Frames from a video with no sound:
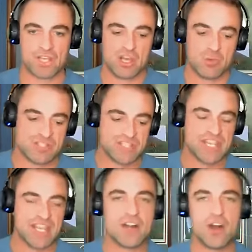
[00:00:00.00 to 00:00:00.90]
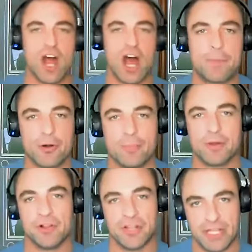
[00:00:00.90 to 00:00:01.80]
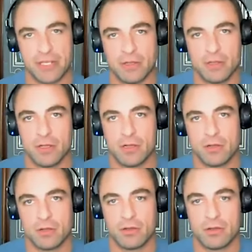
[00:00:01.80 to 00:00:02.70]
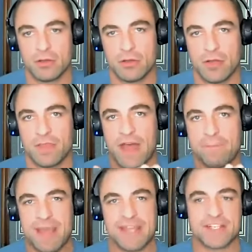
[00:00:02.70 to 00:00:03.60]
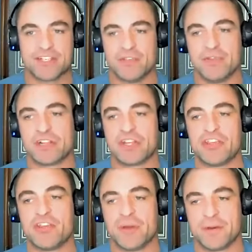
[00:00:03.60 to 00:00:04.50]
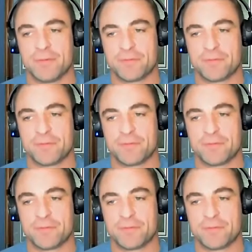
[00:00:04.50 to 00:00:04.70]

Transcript: It was this interoperability that makes us uniquely human.